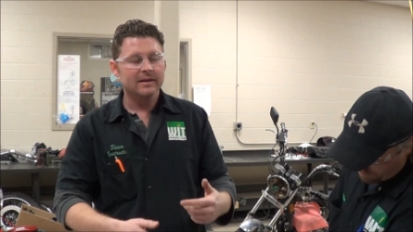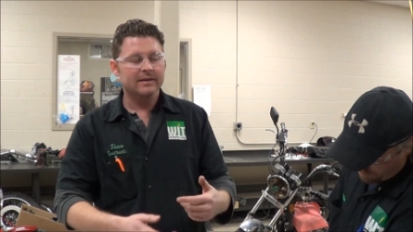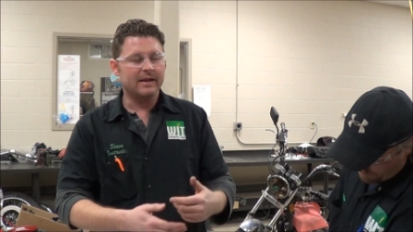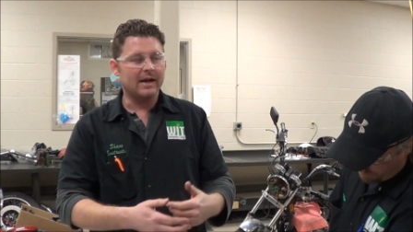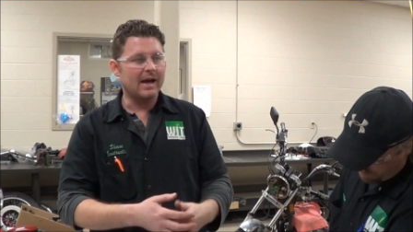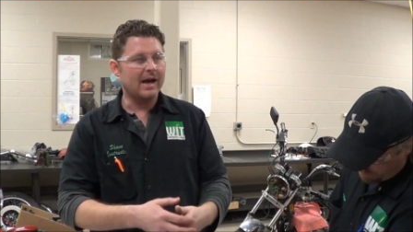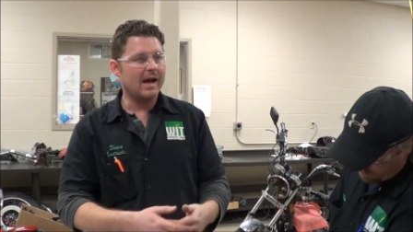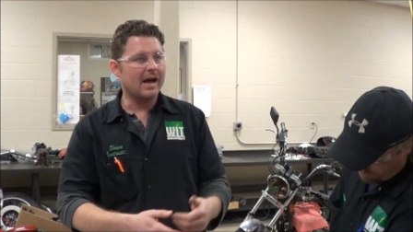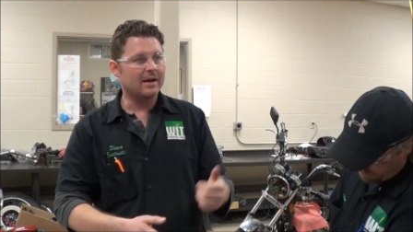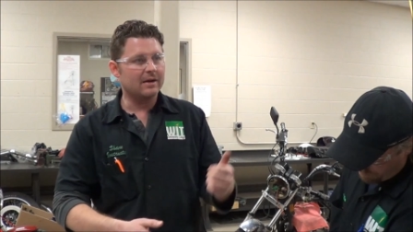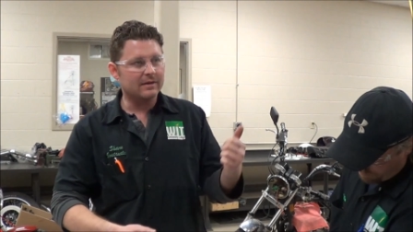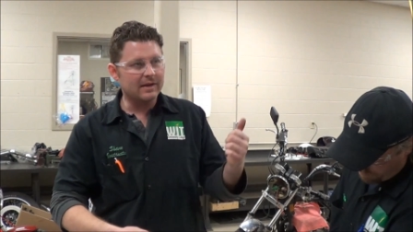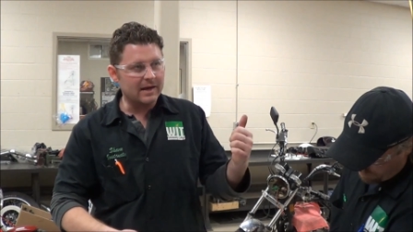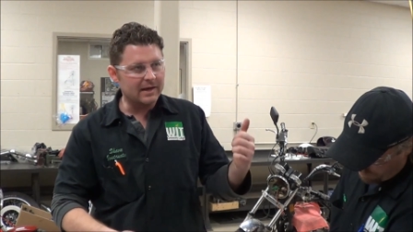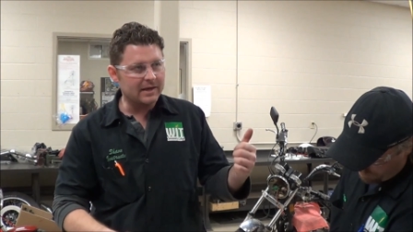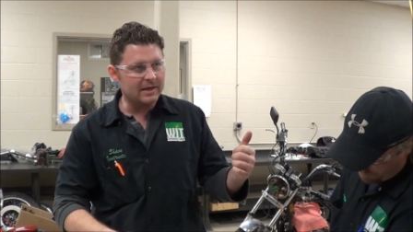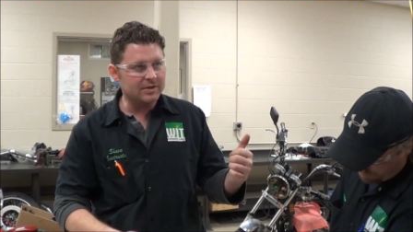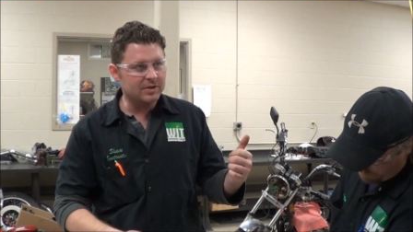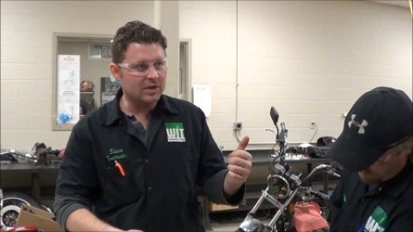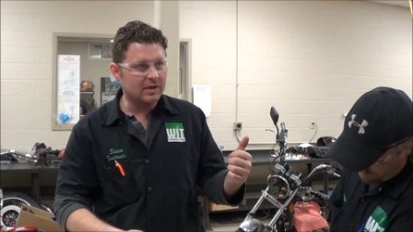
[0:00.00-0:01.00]
The hotter
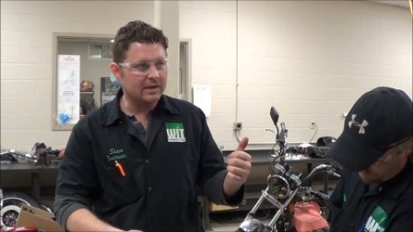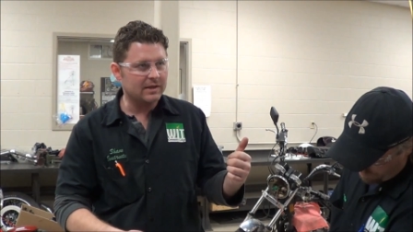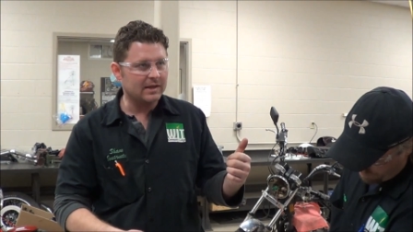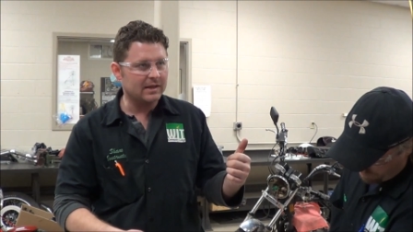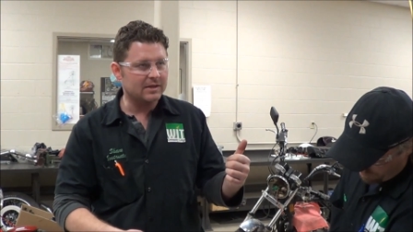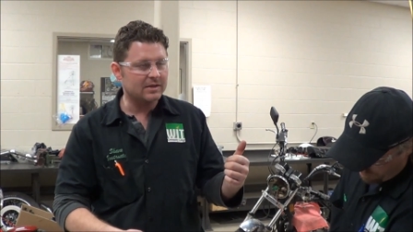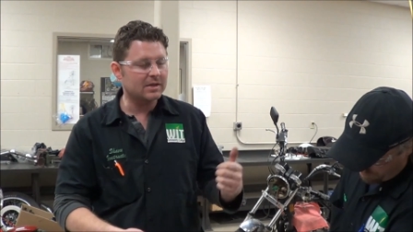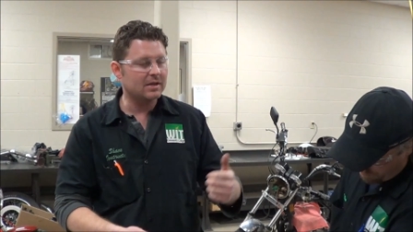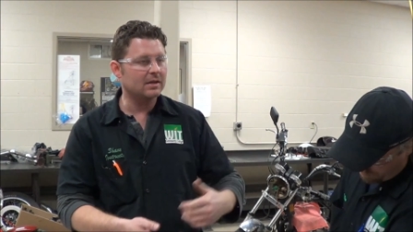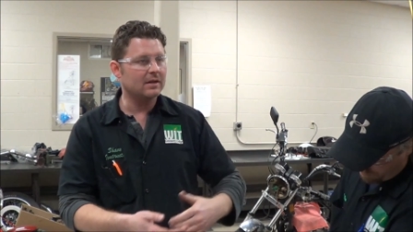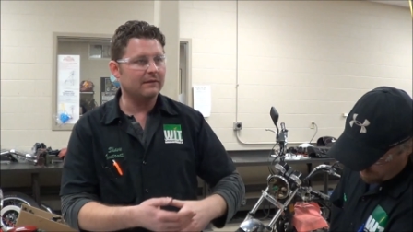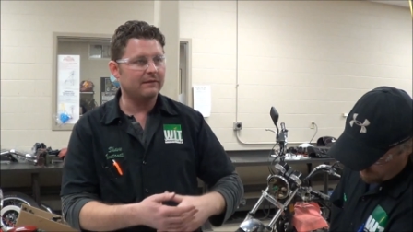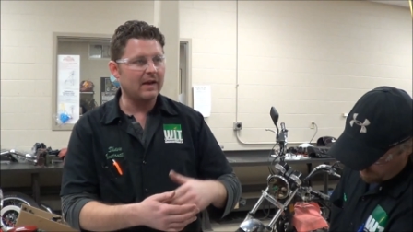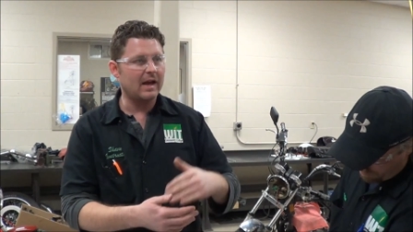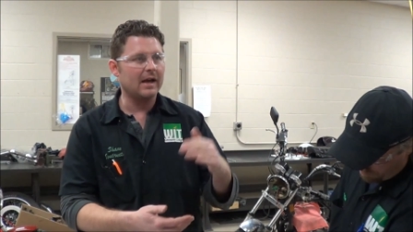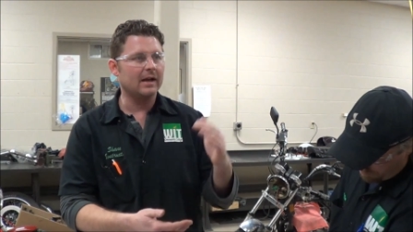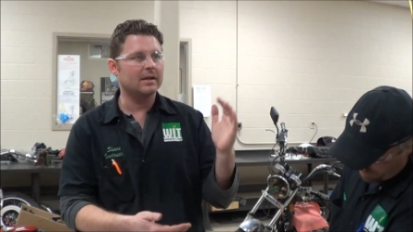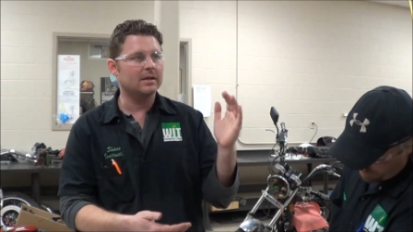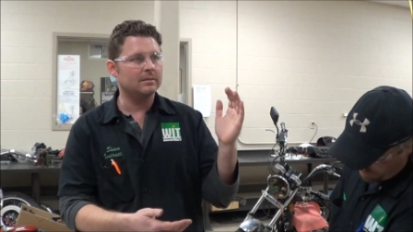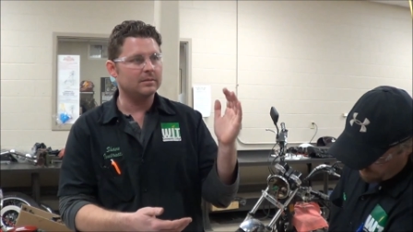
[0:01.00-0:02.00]
that engine gets, could the
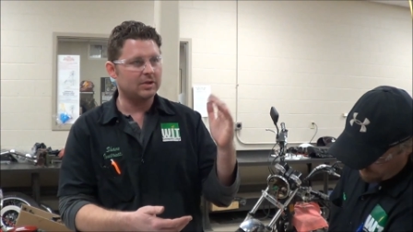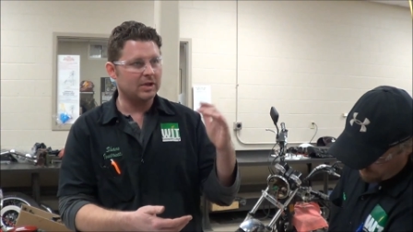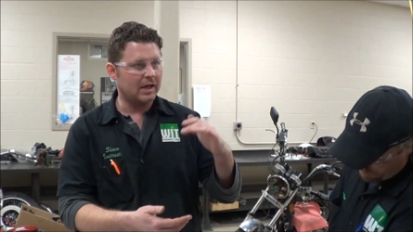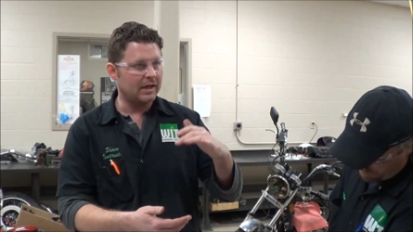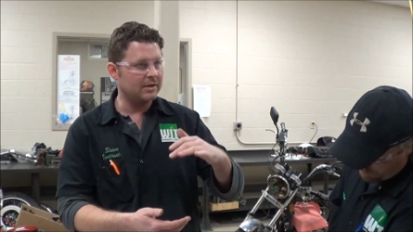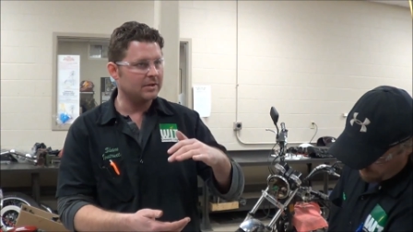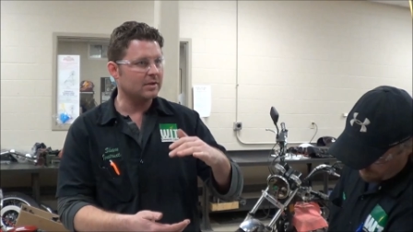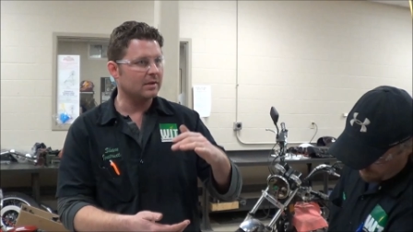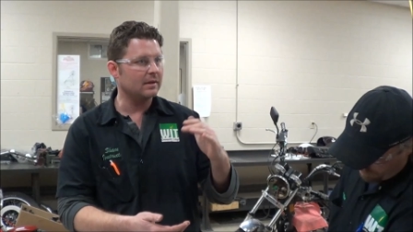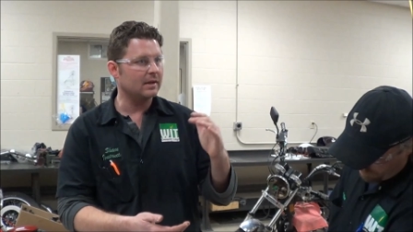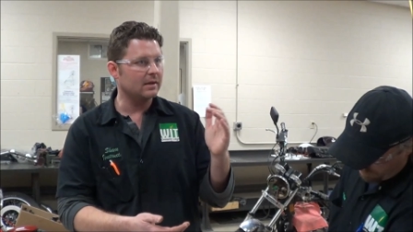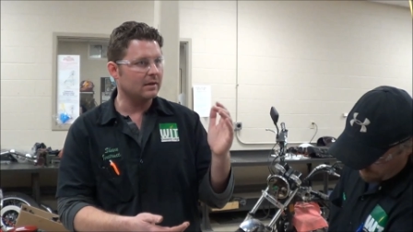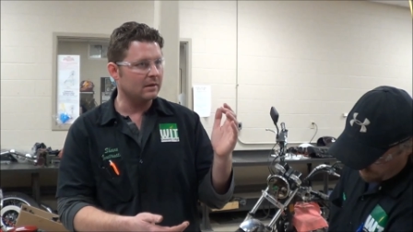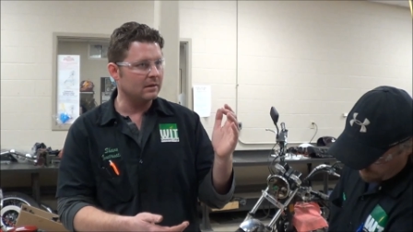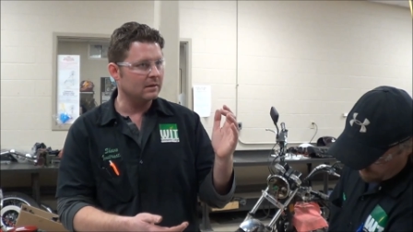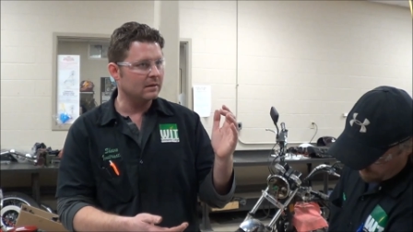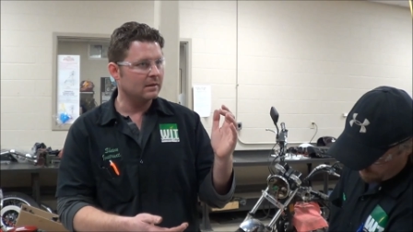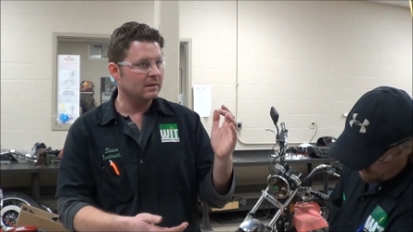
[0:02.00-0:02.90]
vacuum change a little?